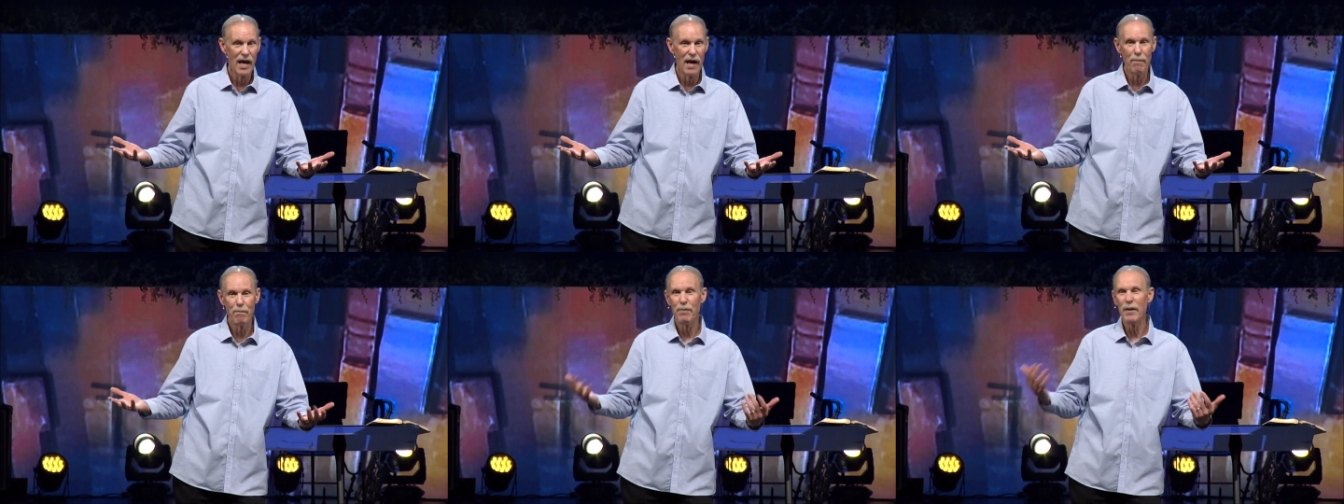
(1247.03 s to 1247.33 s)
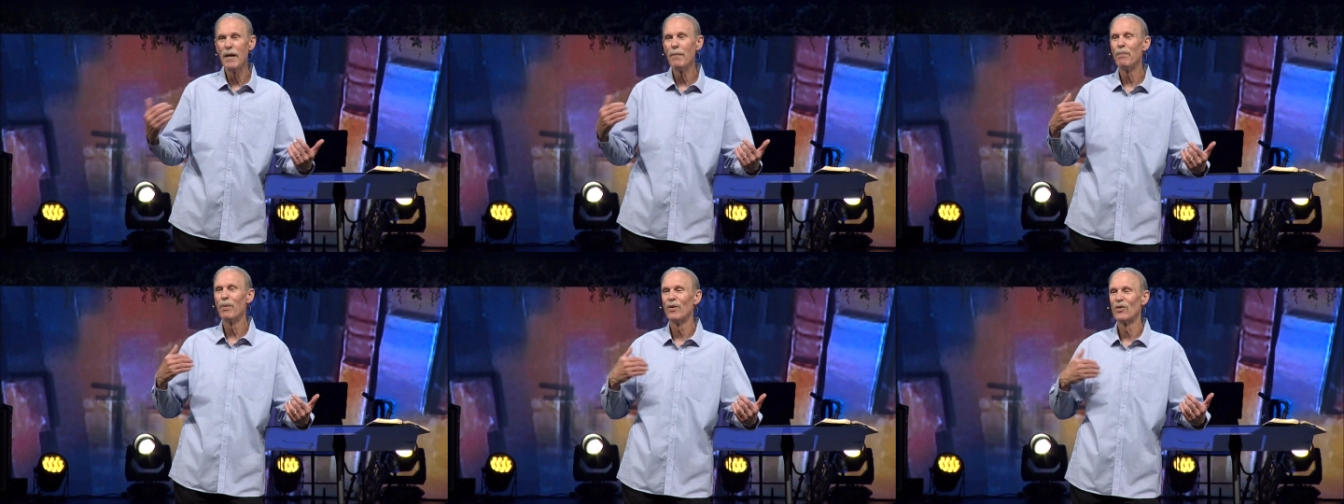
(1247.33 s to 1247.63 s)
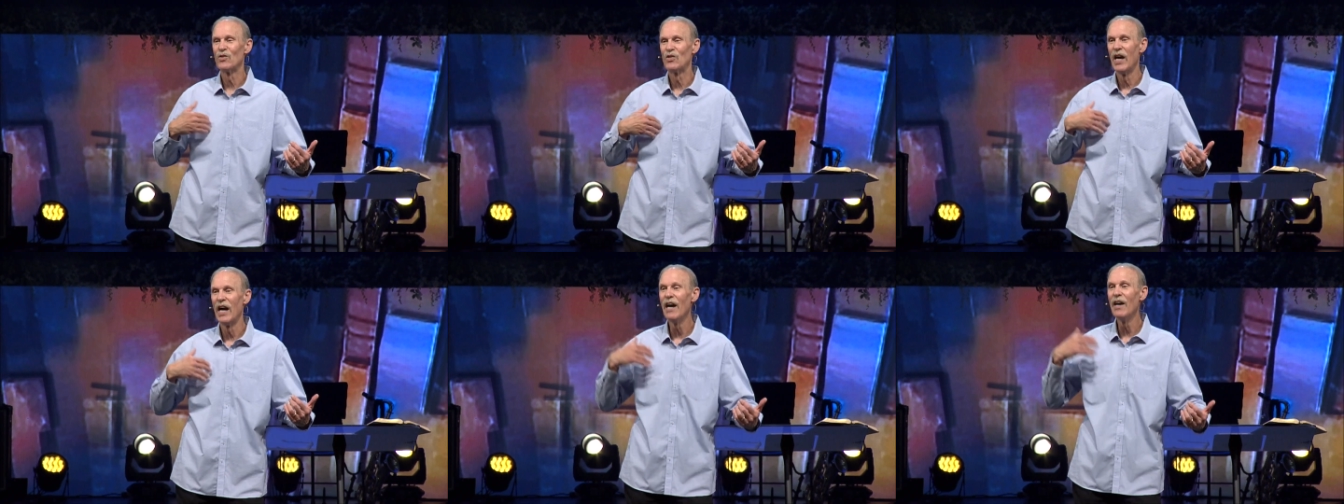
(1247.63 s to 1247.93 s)
And
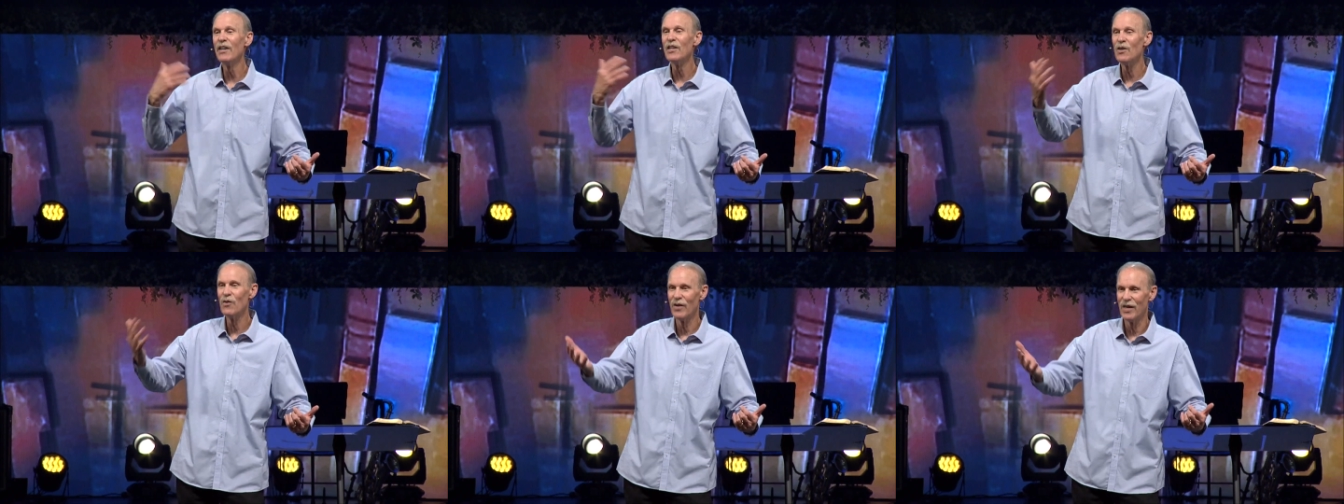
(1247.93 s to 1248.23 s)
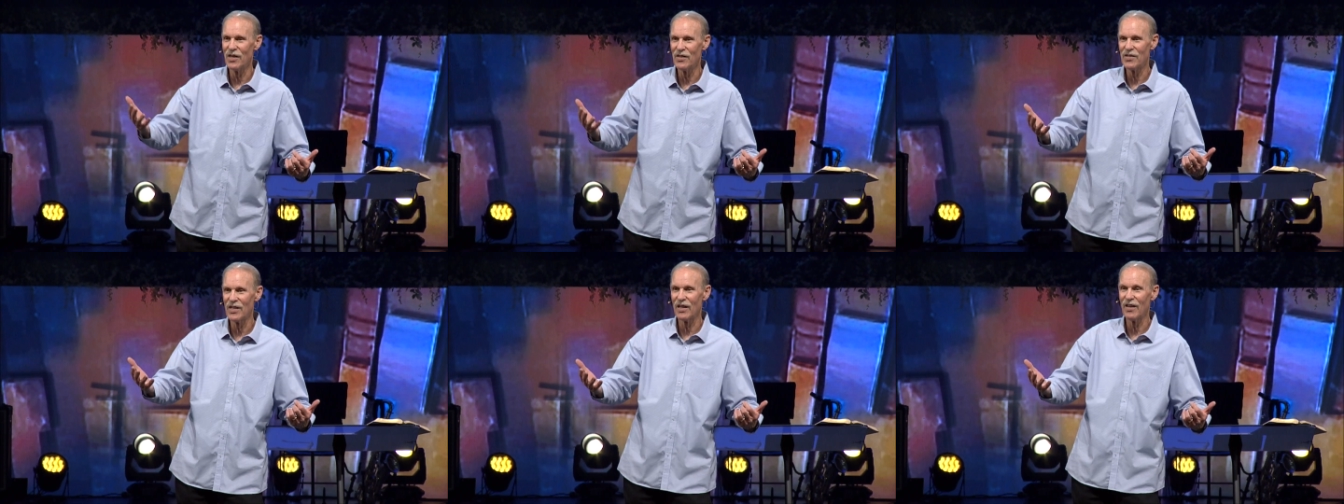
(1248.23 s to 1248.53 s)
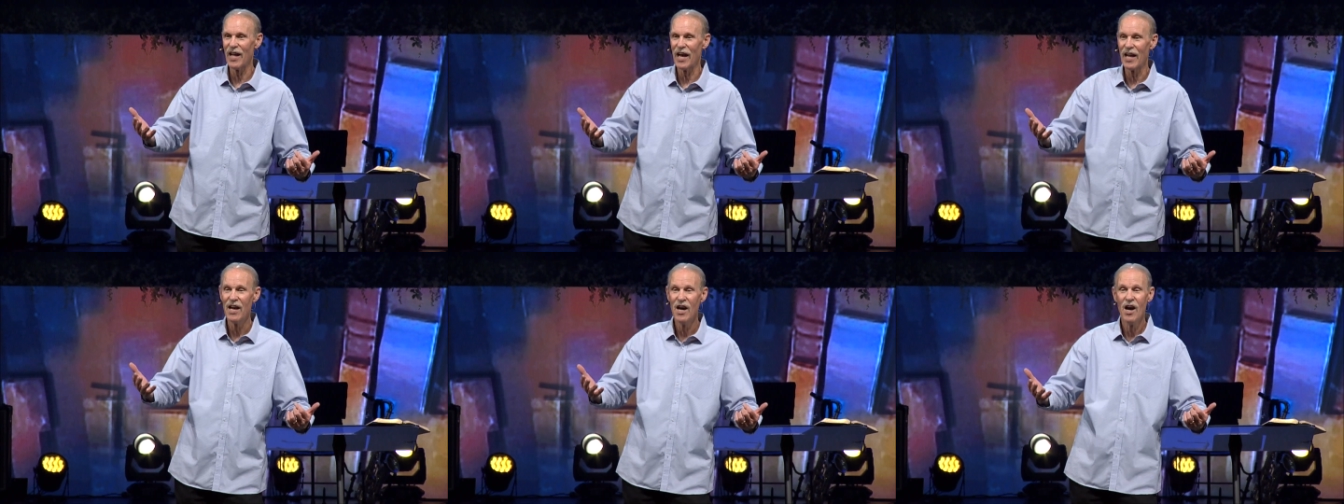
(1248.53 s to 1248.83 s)
people tell you it is.
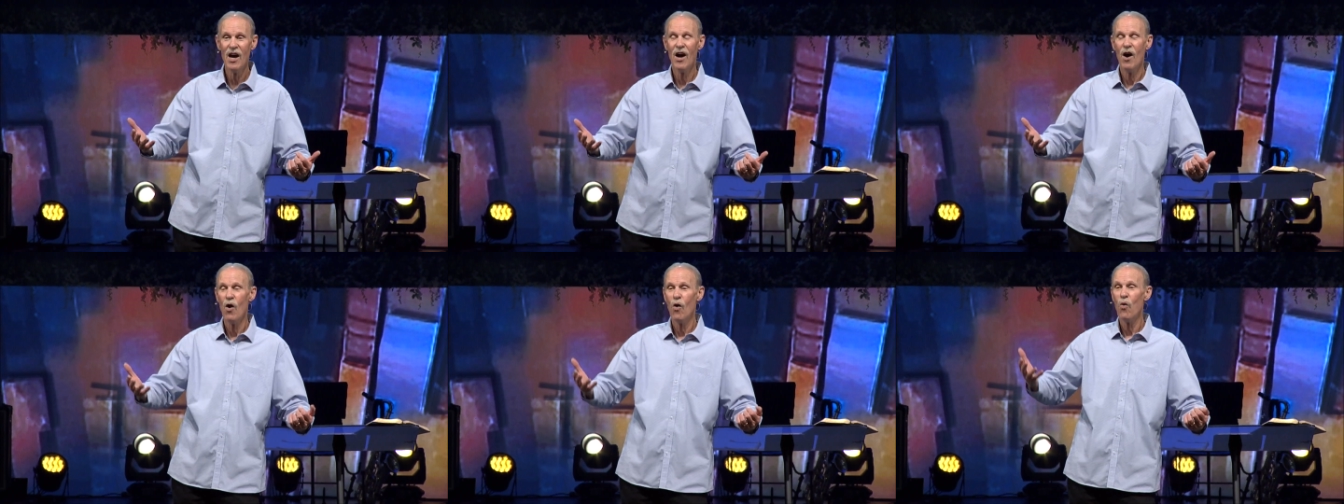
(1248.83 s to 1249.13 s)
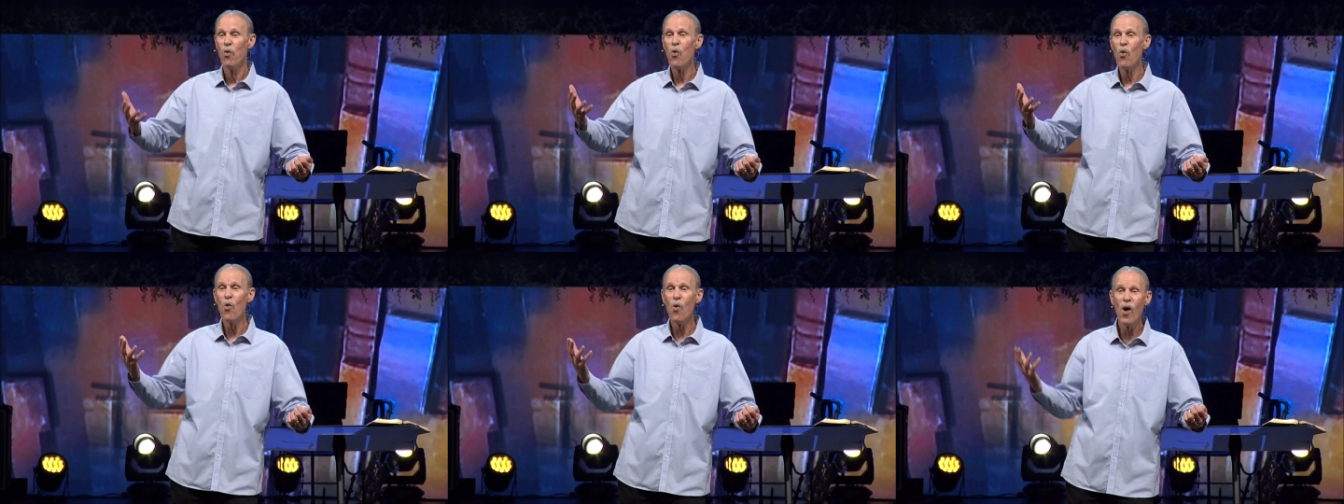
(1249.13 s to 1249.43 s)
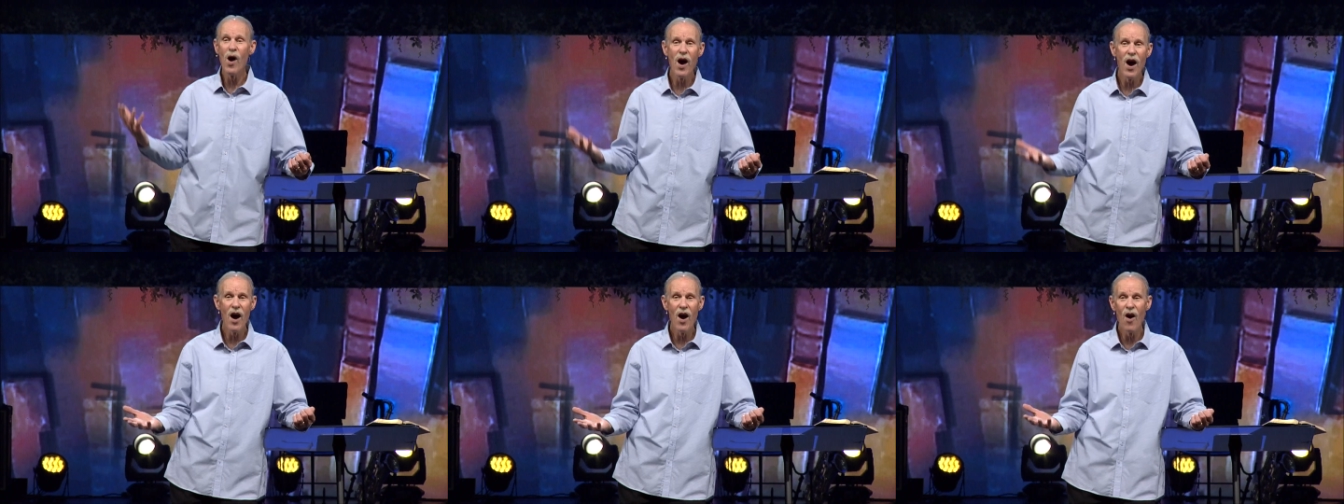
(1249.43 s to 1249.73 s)
They're like,
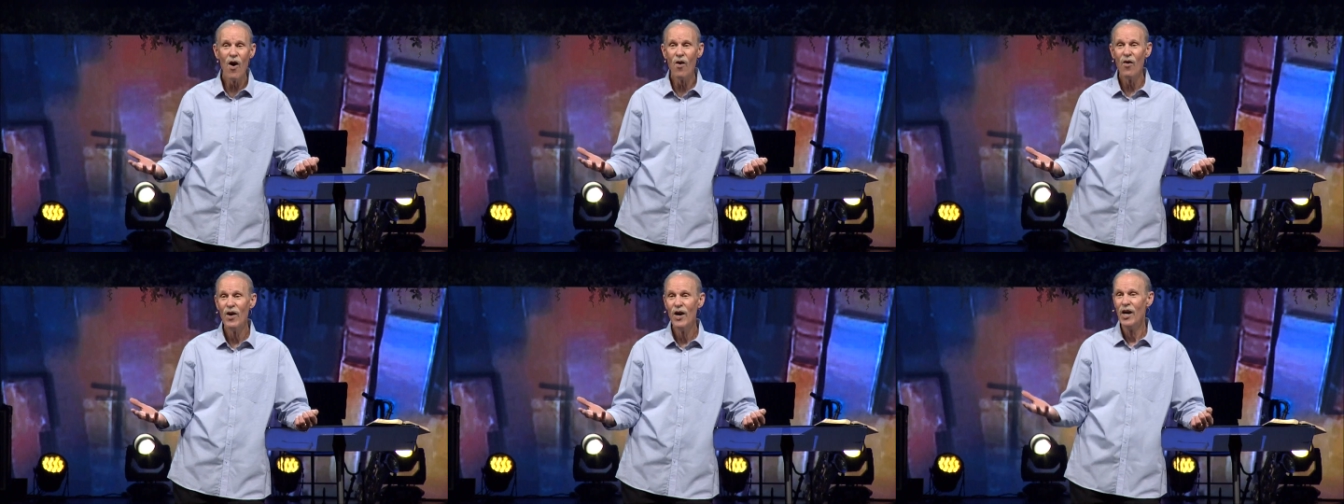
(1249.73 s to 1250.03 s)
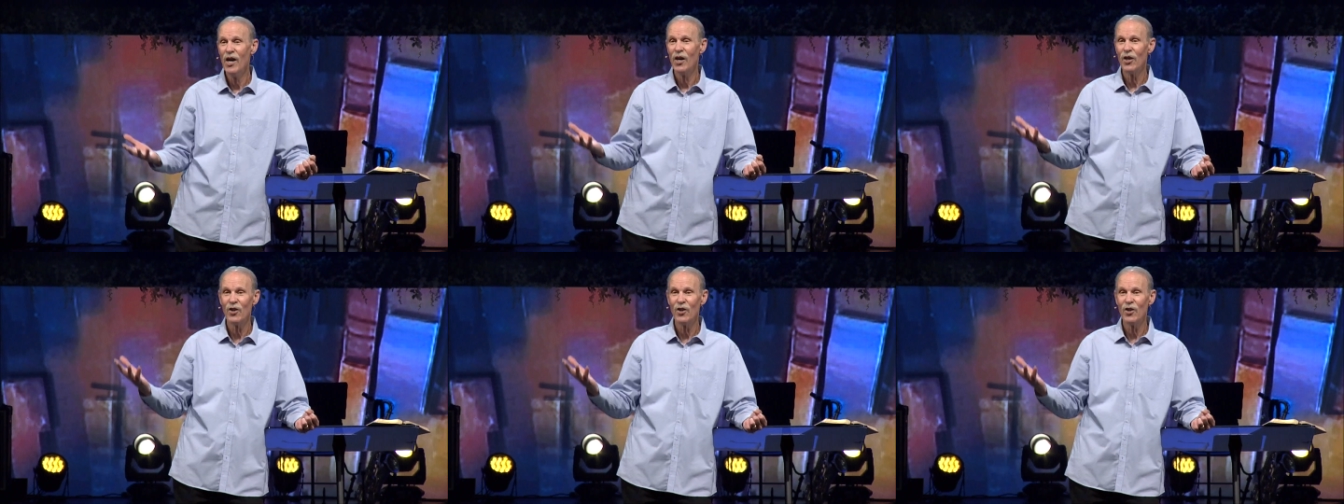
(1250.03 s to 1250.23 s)
whoa,